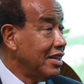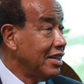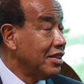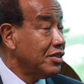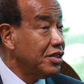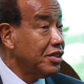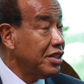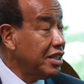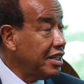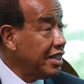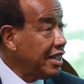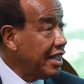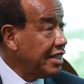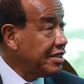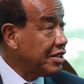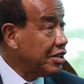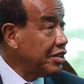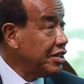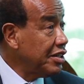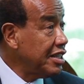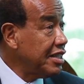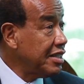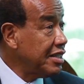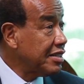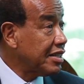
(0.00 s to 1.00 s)

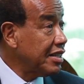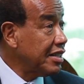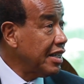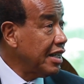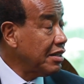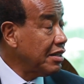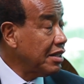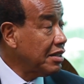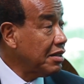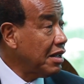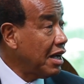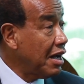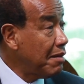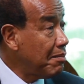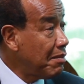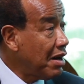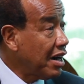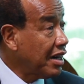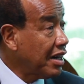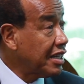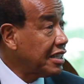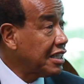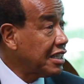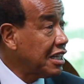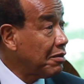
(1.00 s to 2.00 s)
Today's
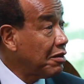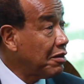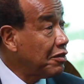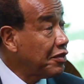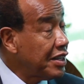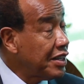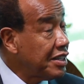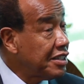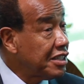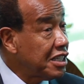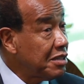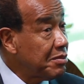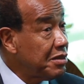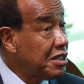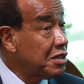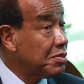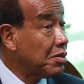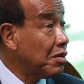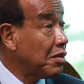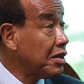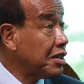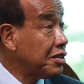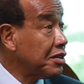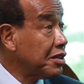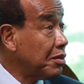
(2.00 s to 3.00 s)
market cap of NCB is
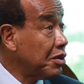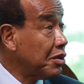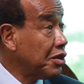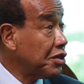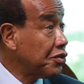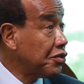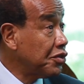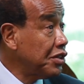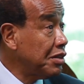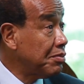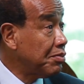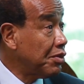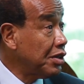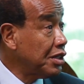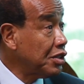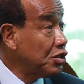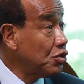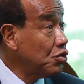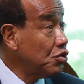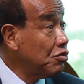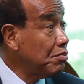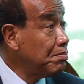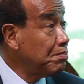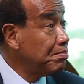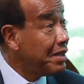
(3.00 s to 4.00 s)
probably about $3.2
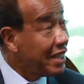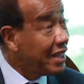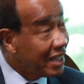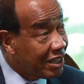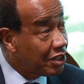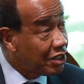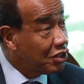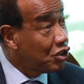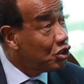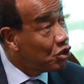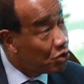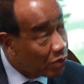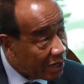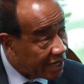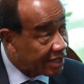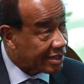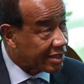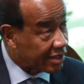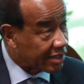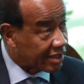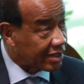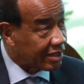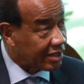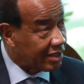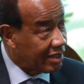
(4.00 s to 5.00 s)
billion
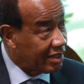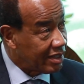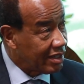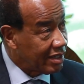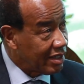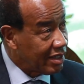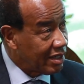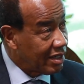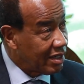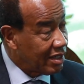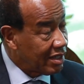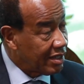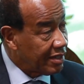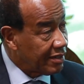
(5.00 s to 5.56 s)
US. Right. And I'd